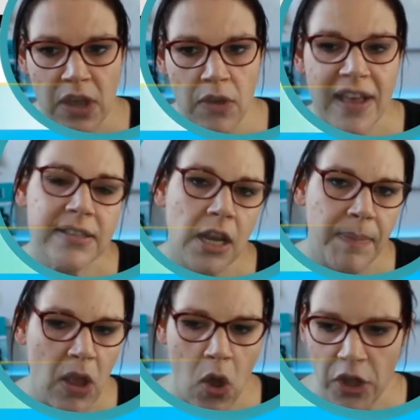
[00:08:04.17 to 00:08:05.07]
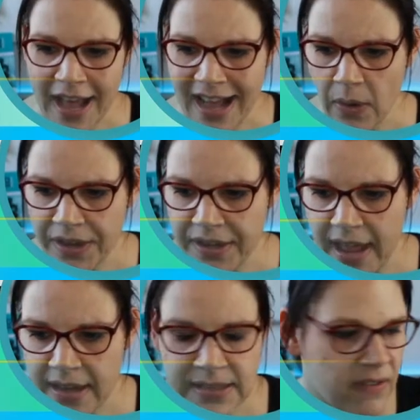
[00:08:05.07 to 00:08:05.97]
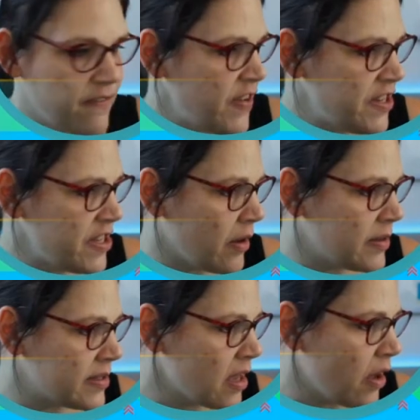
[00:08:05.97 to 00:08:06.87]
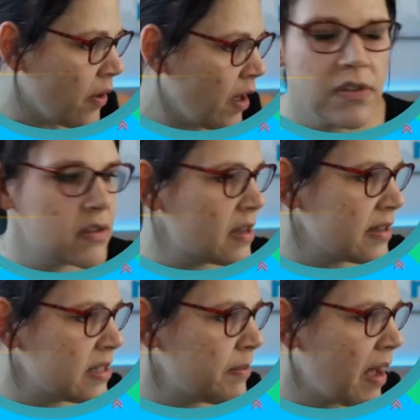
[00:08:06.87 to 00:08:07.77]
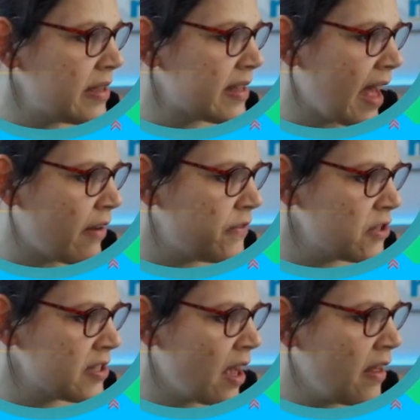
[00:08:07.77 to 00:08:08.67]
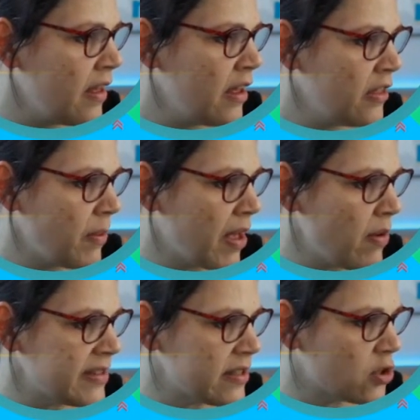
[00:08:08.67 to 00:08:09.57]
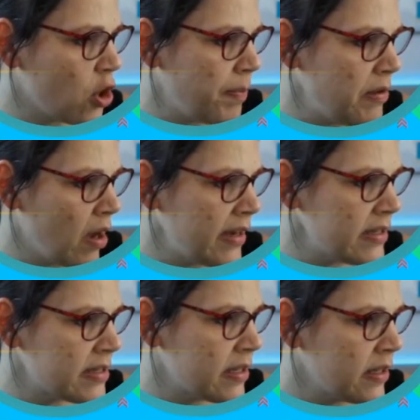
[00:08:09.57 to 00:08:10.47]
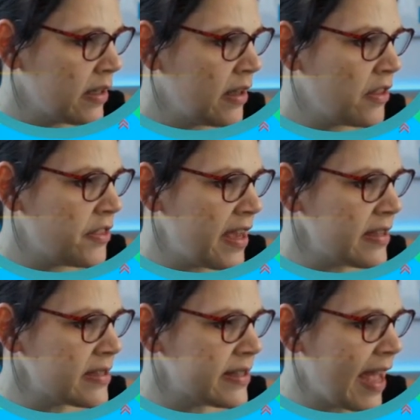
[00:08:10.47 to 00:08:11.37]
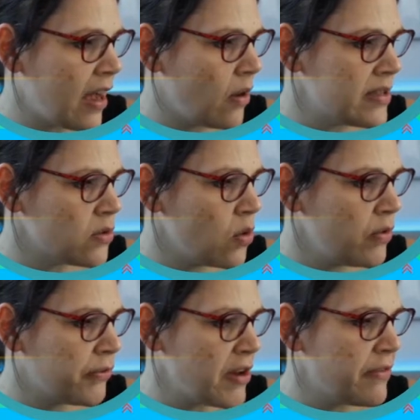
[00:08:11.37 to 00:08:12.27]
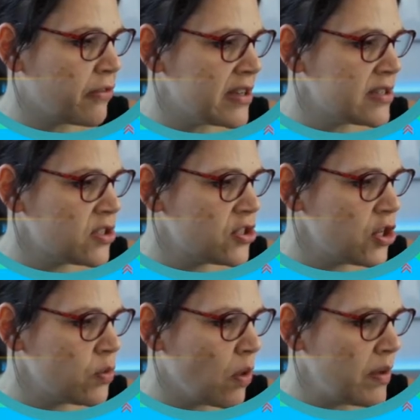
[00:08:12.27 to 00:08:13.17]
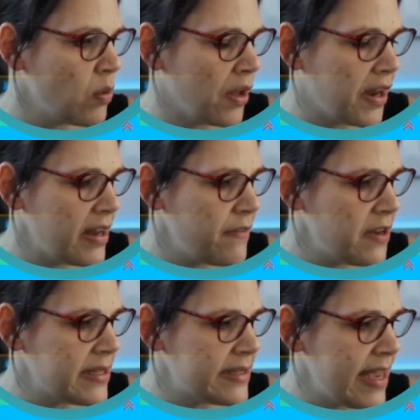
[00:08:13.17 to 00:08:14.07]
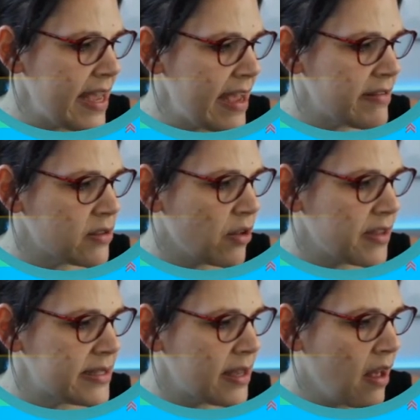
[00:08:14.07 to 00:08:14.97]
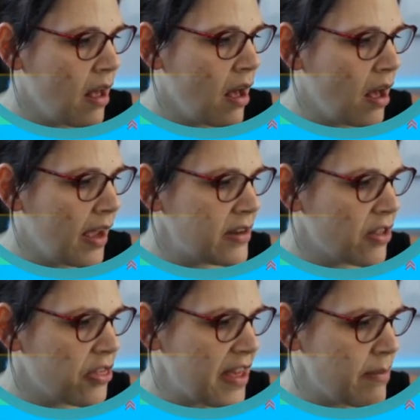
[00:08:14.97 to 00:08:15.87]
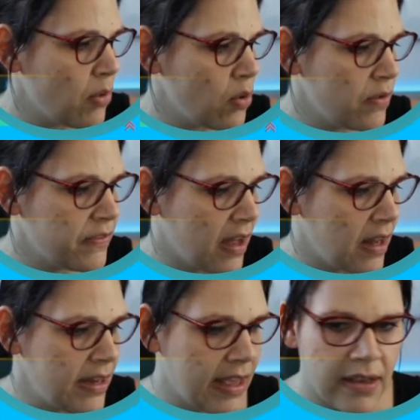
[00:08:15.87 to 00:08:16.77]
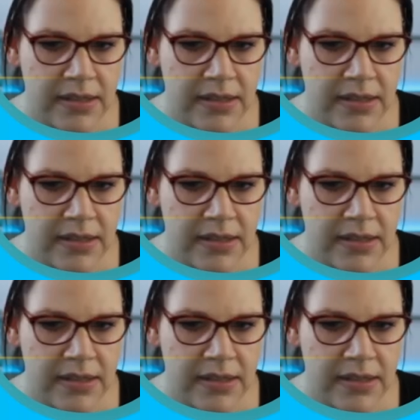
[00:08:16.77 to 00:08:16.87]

That's going to be on our next video. So customize that footer. There we go. It says copyright. This now is all free for us to do what we want. And if you can see here, it's got this hide theme author link.